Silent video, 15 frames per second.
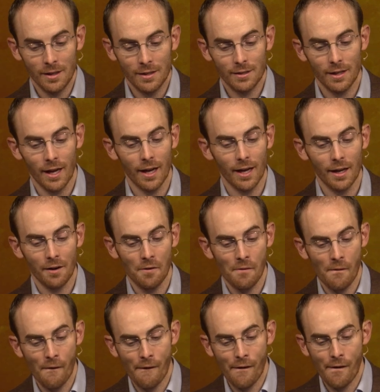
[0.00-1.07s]
saying,
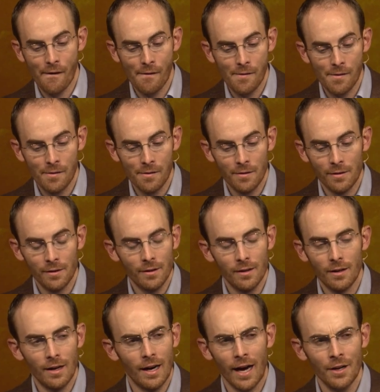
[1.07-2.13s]

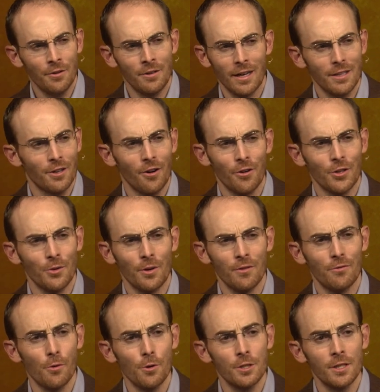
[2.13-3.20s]
I do not call you
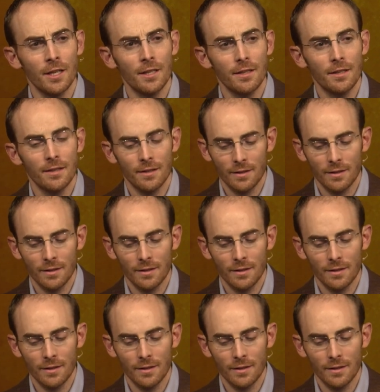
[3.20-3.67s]
unfortunate.